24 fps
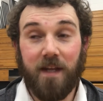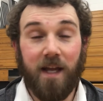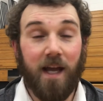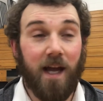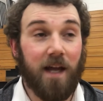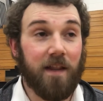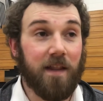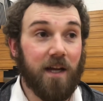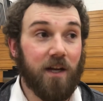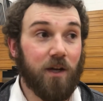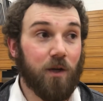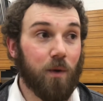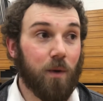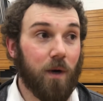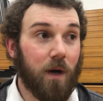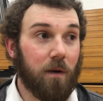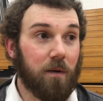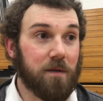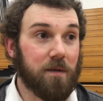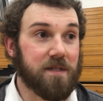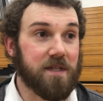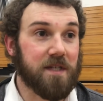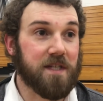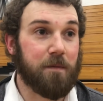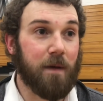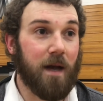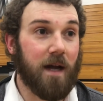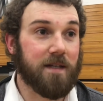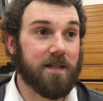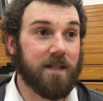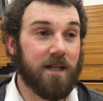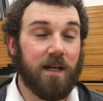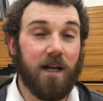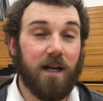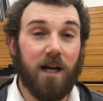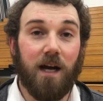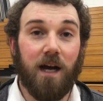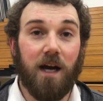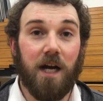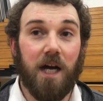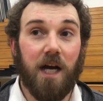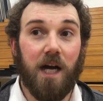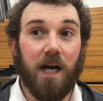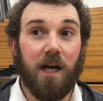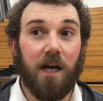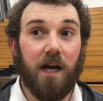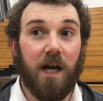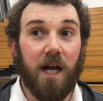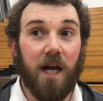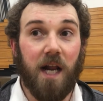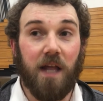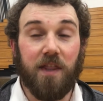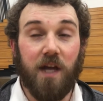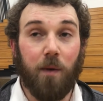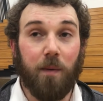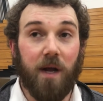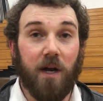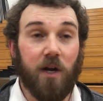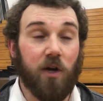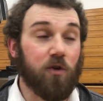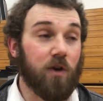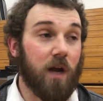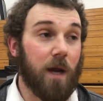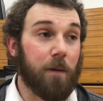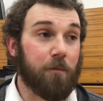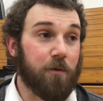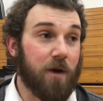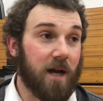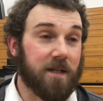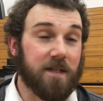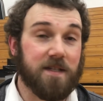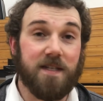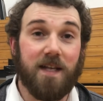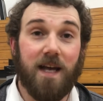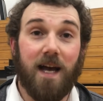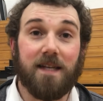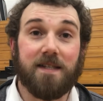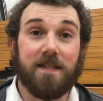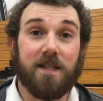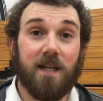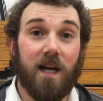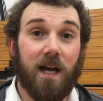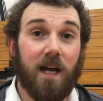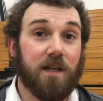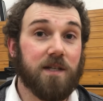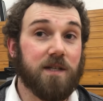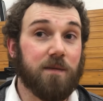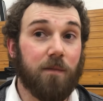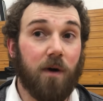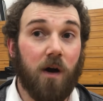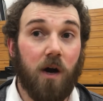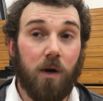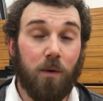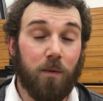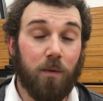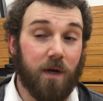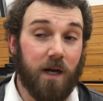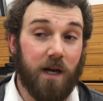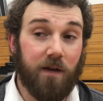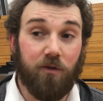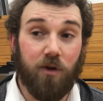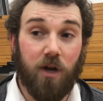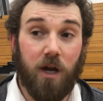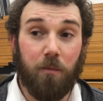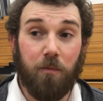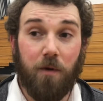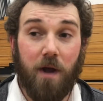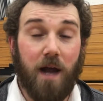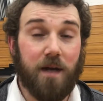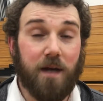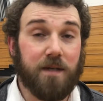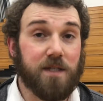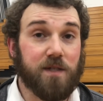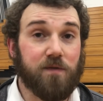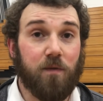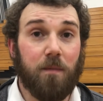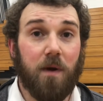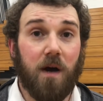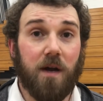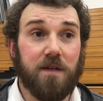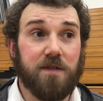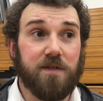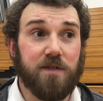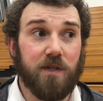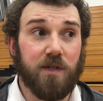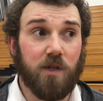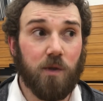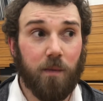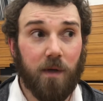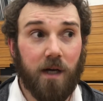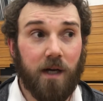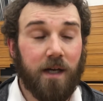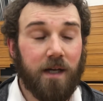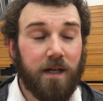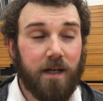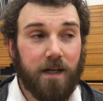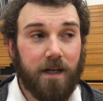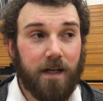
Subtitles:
They knew what was expected. And I thought we had a great practice last night. Tomorrow we're going to have a great practice for Montezuma.